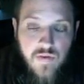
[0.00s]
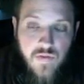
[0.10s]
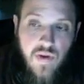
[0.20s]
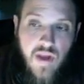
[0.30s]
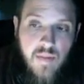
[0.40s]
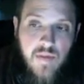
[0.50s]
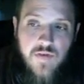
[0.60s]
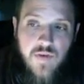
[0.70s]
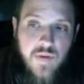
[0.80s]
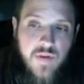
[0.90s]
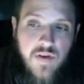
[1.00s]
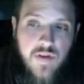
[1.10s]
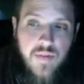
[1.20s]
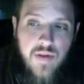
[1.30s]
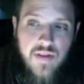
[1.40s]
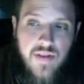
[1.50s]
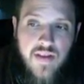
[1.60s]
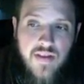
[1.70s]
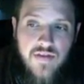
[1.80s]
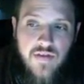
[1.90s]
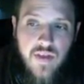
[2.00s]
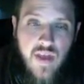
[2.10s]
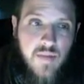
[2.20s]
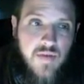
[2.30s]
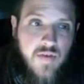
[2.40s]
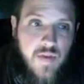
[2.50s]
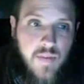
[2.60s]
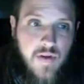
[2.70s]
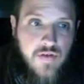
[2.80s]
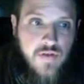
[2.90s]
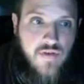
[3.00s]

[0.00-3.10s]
one atmosphere. We talked about that. So the atmospheric pressure